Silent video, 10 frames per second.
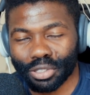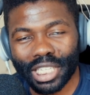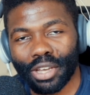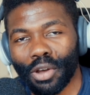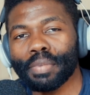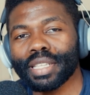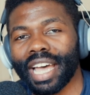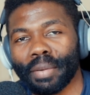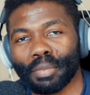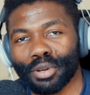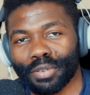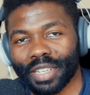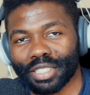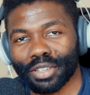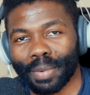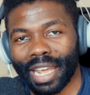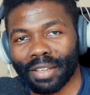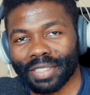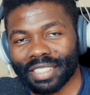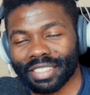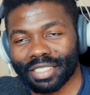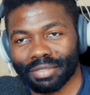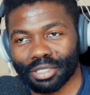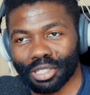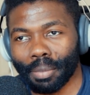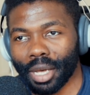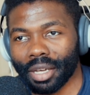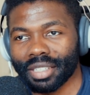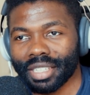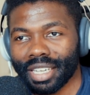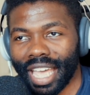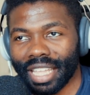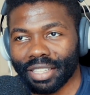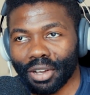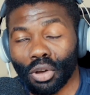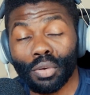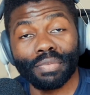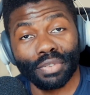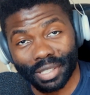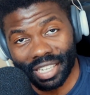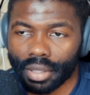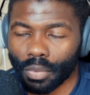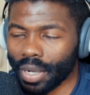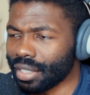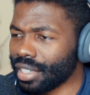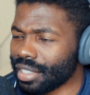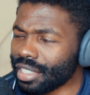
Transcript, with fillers: the Oppenheimer movie is coming out this summer, and hopefully... Wait, is it